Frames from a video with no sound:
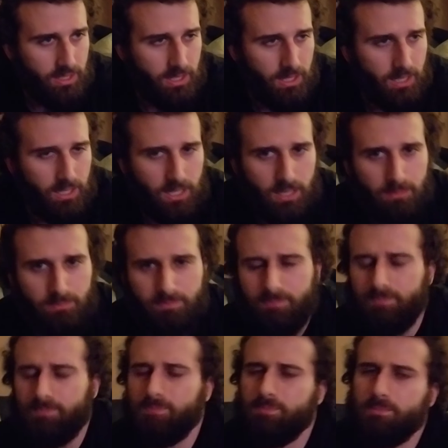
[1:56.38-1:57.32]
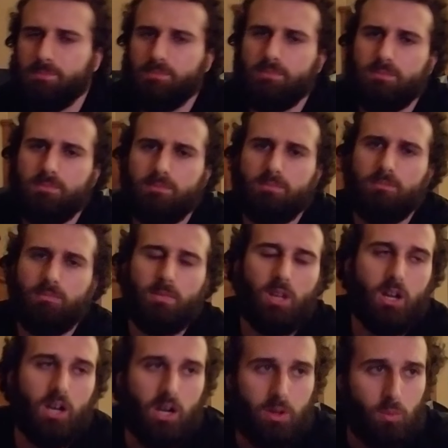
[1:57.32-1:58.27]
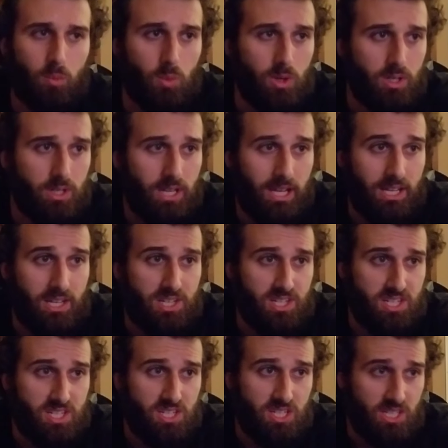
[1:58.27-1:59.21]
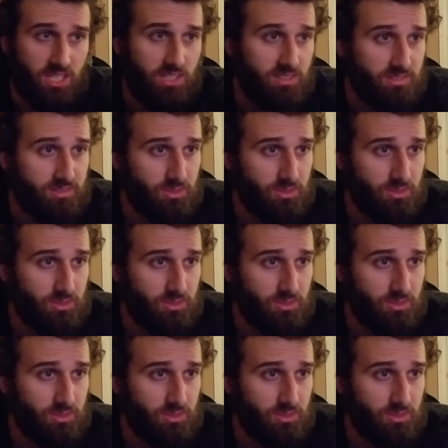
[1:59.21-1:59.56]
on what NDT is,